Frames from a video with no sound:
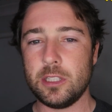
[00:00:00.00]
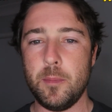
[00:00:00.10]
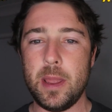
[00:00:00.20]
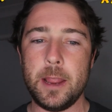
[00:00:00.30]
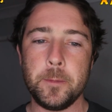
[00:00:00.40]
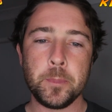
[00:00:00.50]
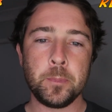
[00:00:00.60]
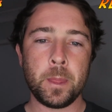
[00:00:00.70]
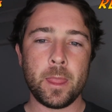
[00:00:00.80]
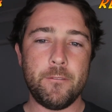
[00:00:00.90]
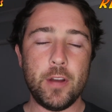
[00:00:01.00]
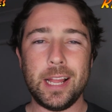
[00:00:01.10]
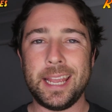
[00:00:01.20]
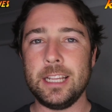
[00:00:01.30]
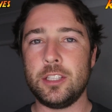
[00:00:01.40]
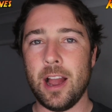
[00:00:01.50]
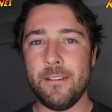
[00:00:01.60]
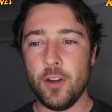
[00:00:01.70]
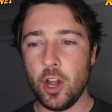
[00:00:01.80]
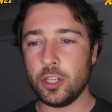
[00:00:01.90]
one, to me, felt like it
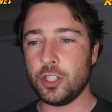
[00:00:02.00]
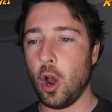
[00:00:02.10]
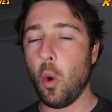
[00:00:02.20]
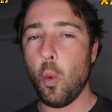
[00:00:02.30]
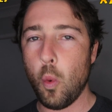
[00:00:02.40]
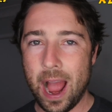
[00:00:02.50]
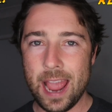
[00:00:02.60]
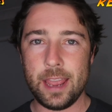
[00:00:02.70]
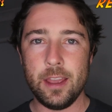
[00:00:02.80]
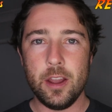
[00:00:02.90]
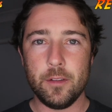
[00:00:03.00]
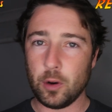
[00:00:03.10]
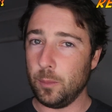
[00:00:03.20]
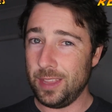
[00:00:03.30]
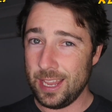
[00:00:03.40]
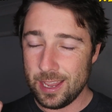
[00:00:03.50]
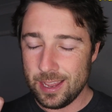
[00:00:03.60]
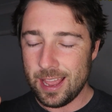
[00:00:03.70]
diverged away from the